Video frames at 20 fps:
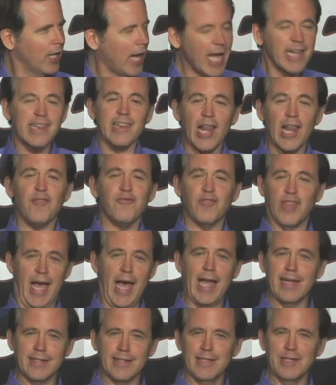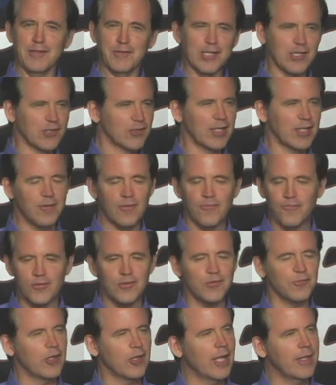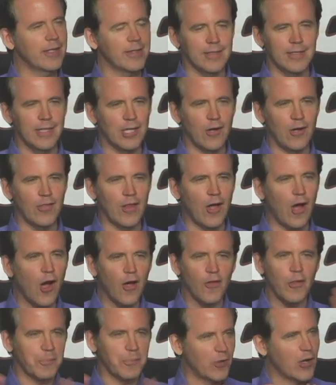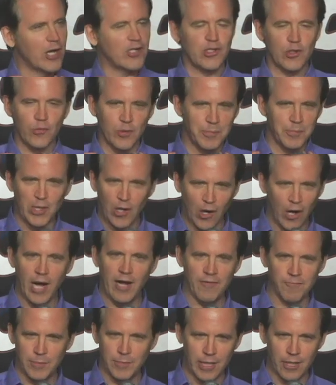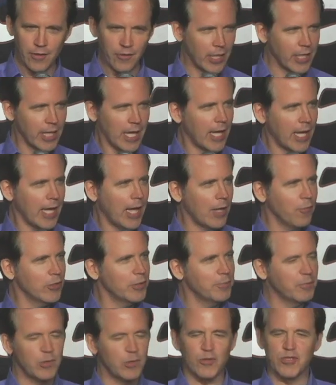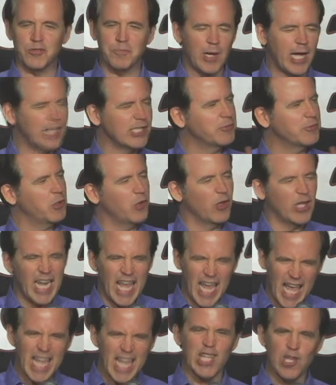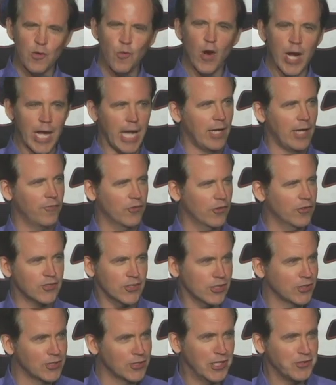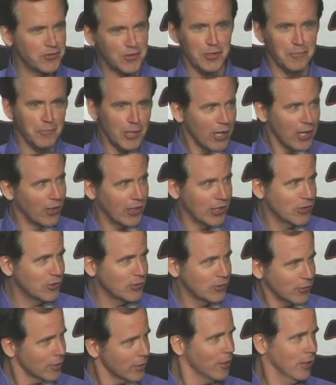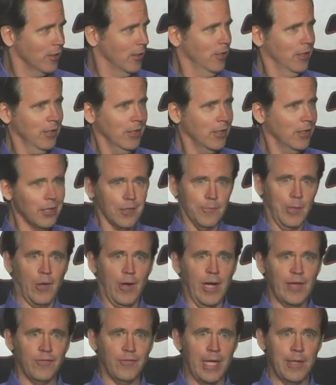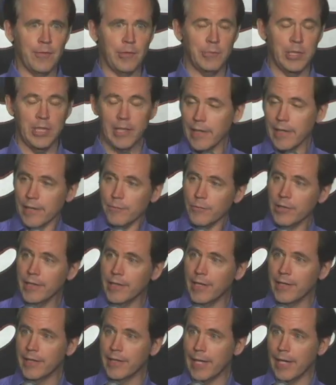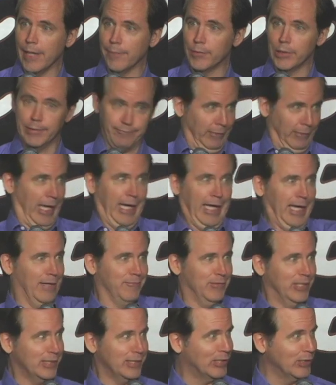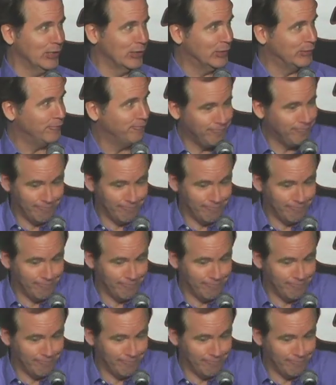I'd love that. Because, first of all, you know, all the pressure would be off me, right? I wouldn't be responsible in any way for the success of the marriage, right? Yeah, my wife came to me, I'm really unhappy. Yeah, me too.